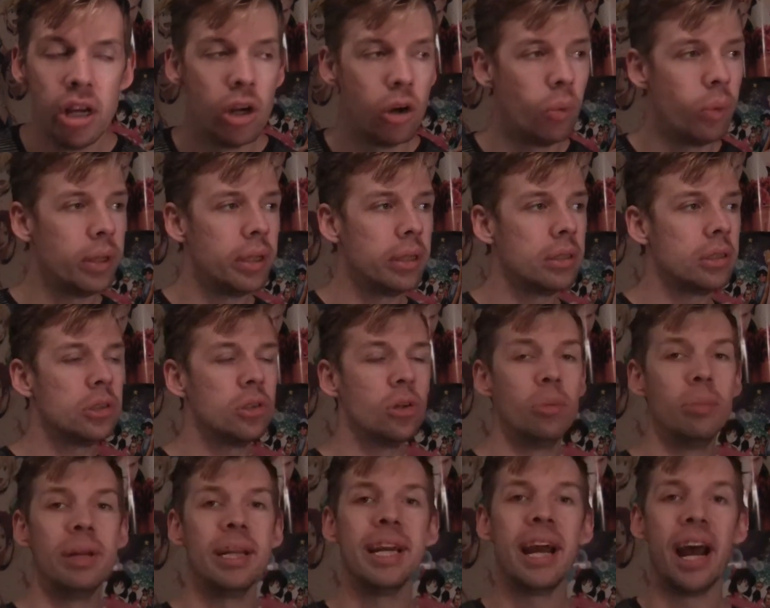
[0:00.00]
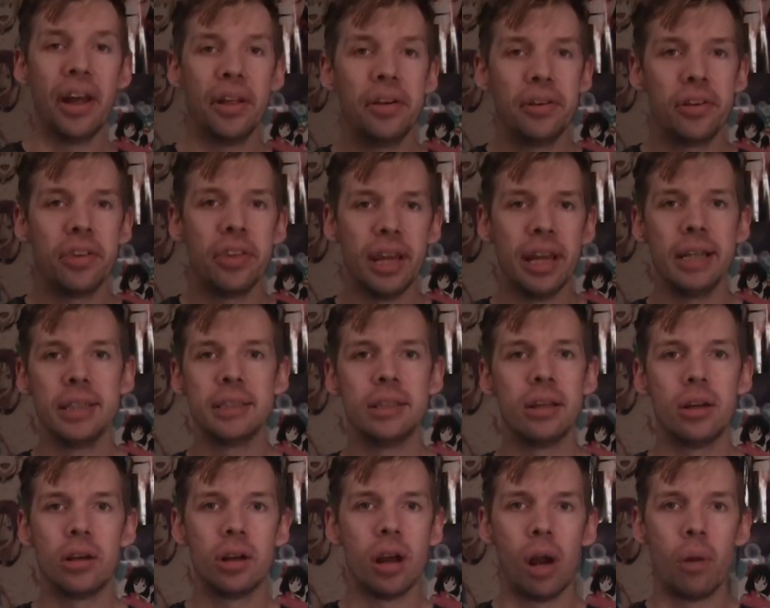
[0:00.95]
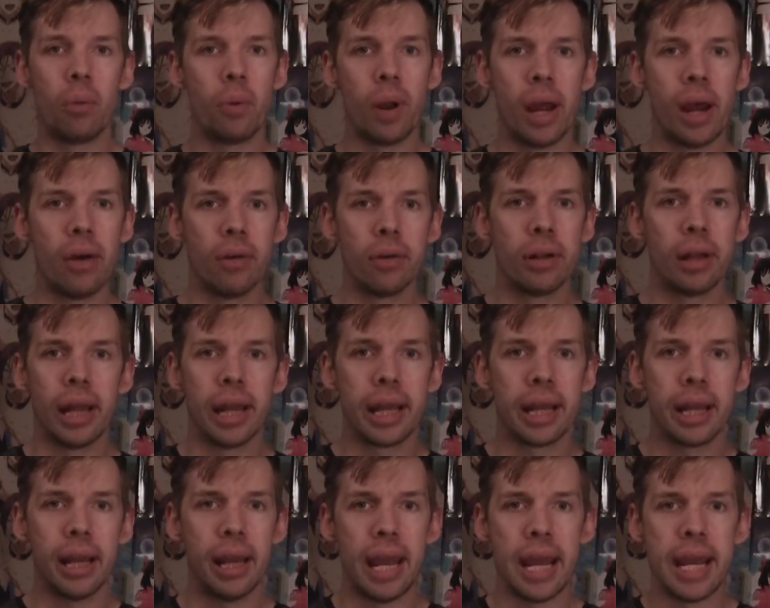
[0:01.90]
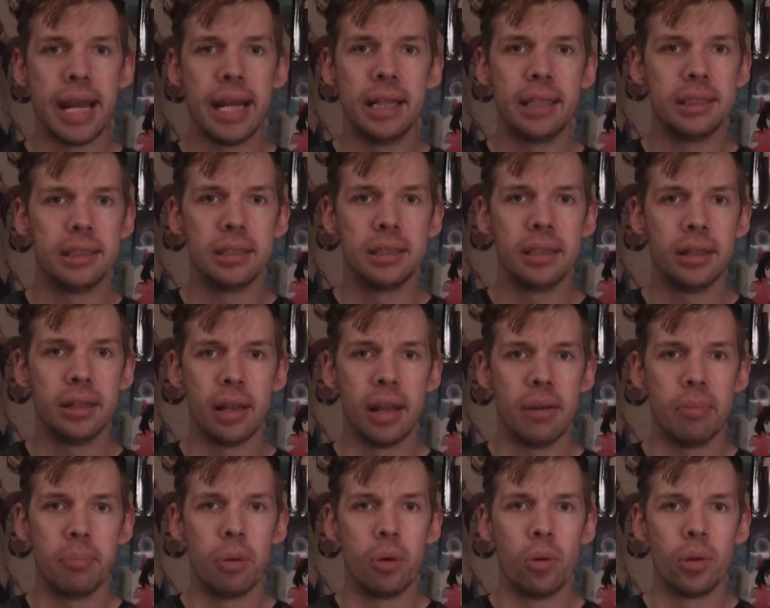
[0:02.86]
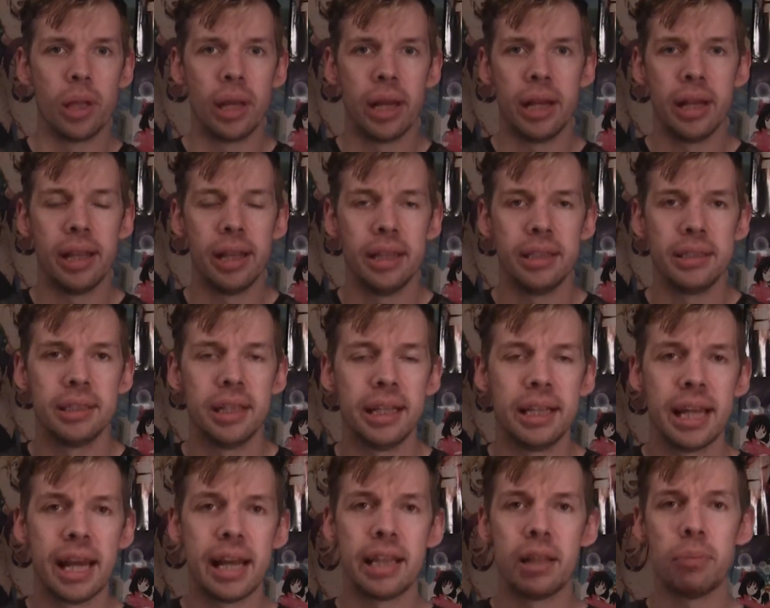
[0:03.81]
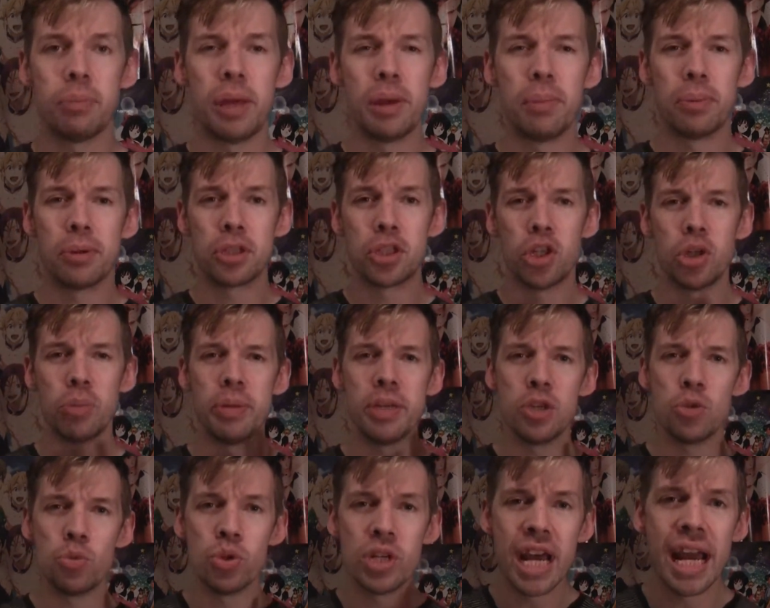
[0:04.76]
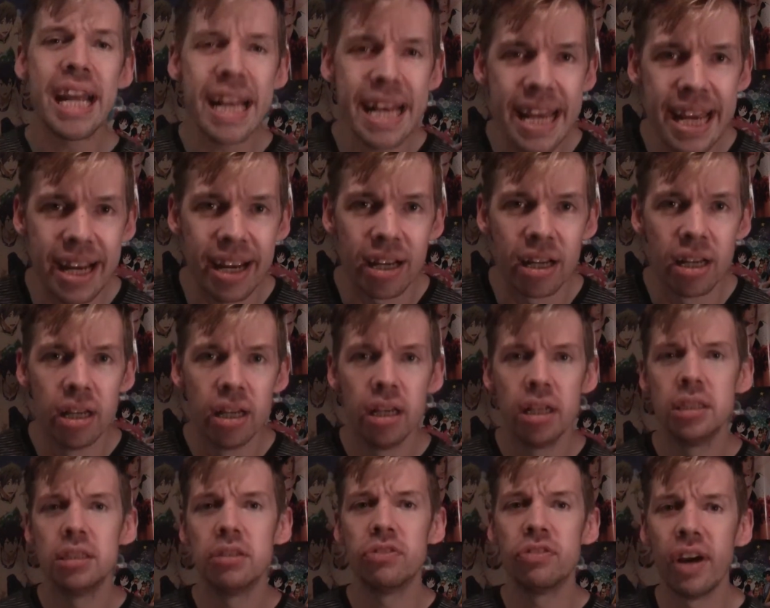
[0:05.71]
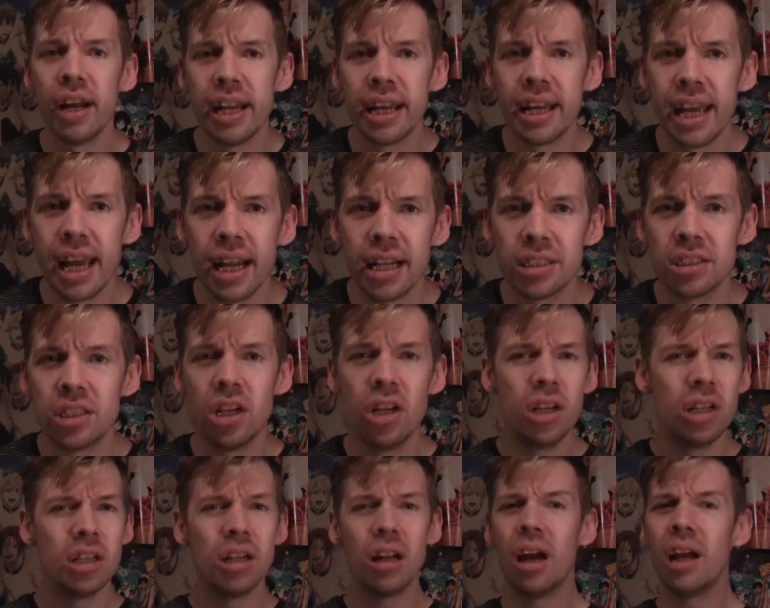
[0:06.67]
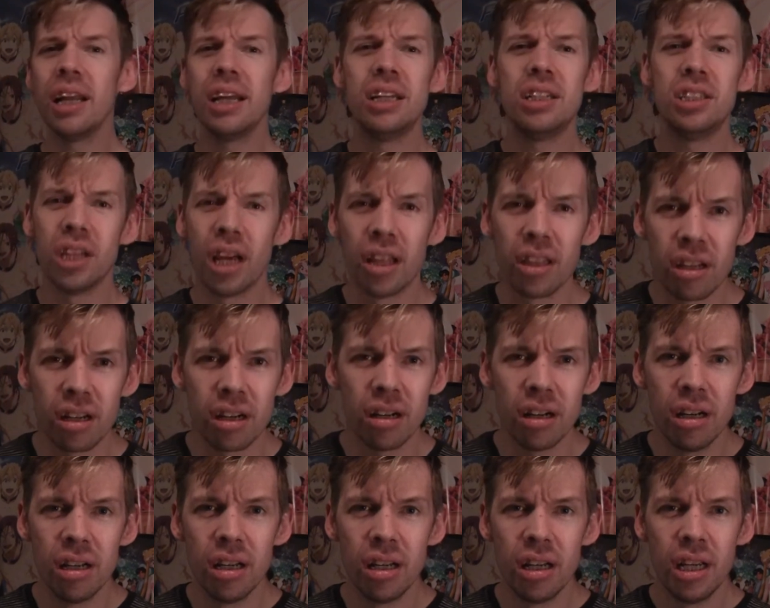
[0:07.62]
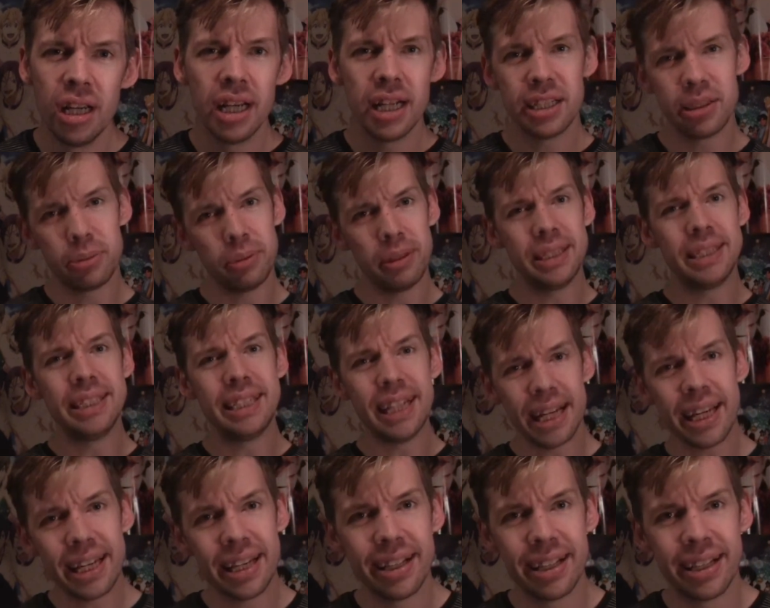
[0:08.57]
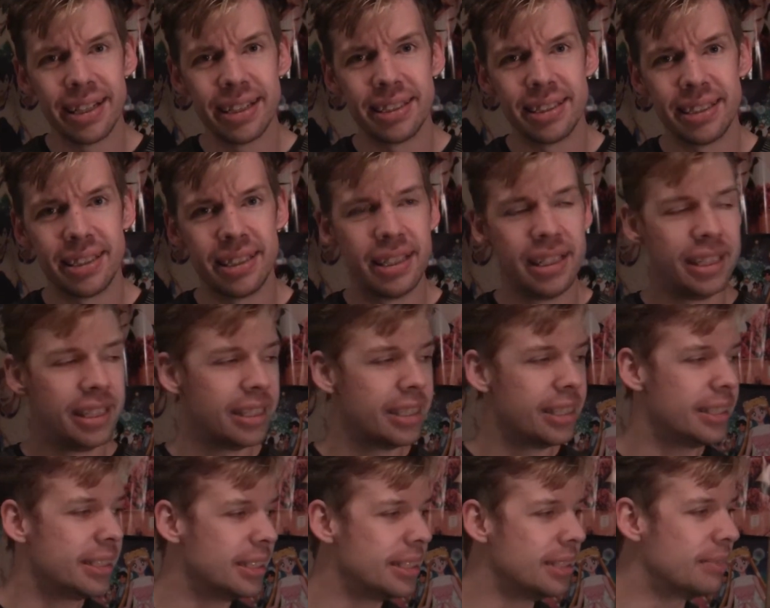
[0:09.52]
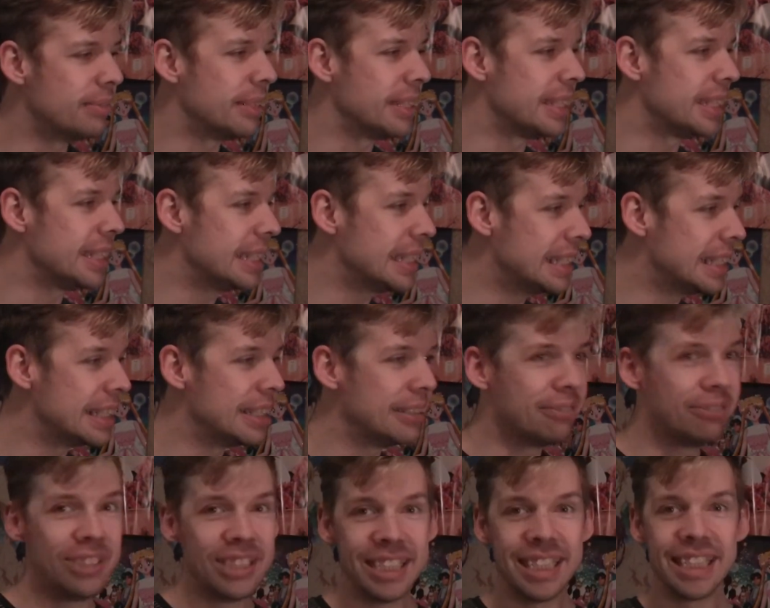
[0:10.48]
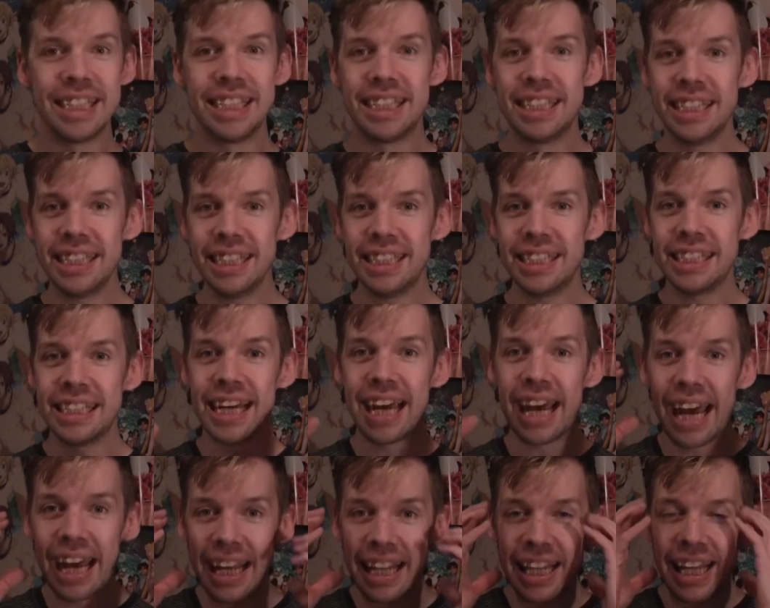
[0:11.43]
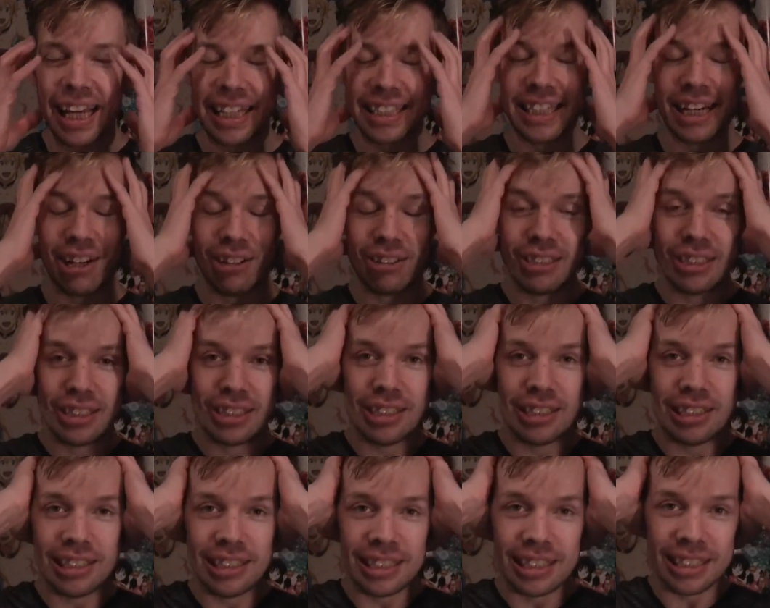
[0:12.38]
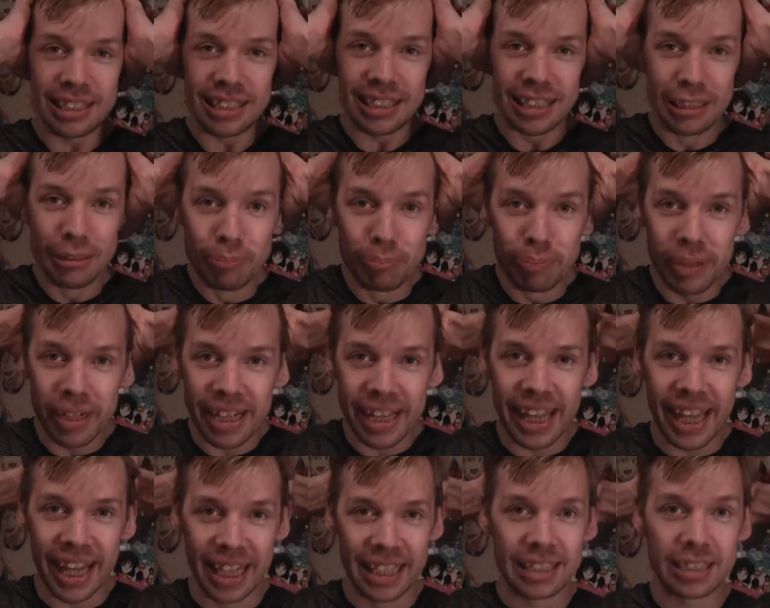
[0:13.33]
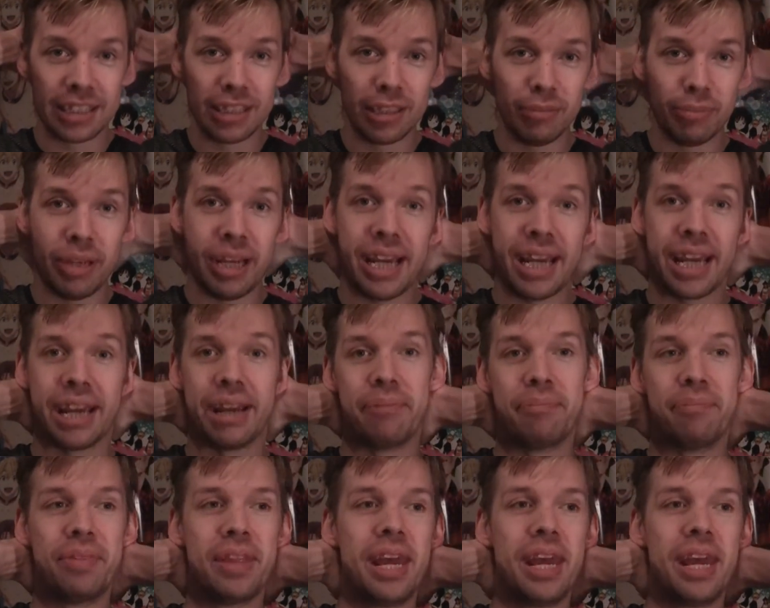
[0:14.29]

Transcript: when there's so many other things that are around, like AIDS and Ebola and things like that people should be uniting to fight against, not each other. It's ridiculous. Oh my God, it really just highlights how stupid things can be.